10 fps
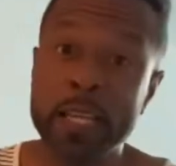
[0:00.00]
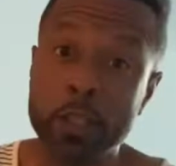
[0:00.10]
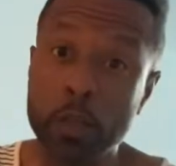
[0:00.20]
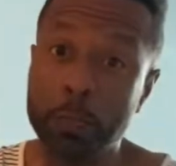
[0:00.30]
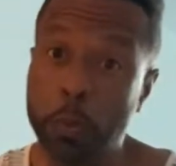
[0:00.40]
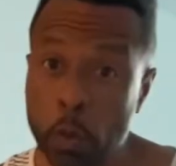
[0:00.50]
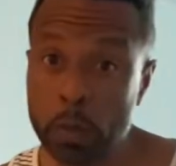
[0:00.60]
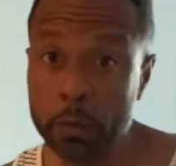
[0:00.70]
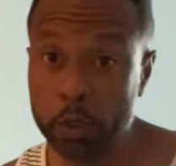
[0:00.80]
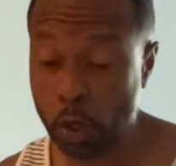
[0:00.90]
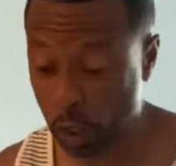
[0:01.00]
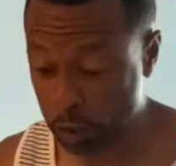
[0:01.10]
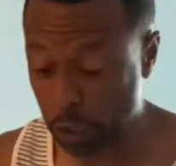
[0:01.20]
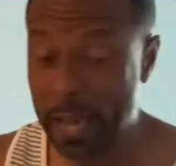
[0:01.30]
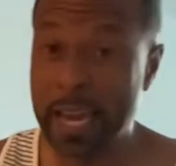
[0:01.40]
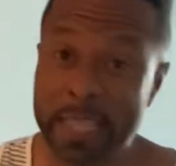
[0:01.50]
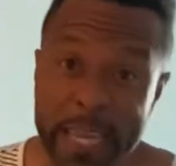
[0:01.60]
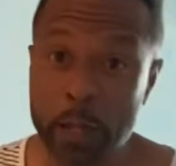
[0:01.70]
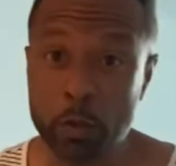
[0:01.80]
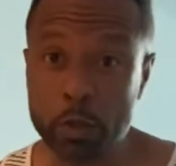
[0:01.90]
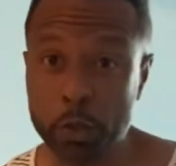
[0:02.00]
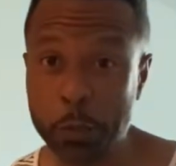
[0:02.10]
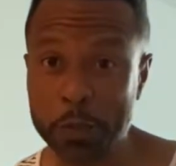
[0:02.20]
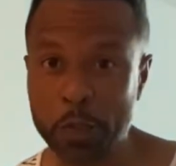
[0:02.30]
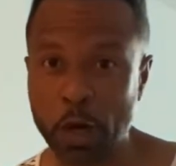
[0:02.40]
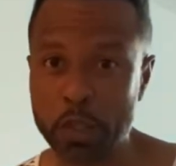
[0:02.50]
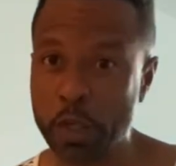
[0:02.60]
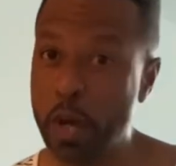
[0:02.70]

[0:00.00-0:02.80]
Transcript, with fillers: into the portable charger and lay it on the supercharger,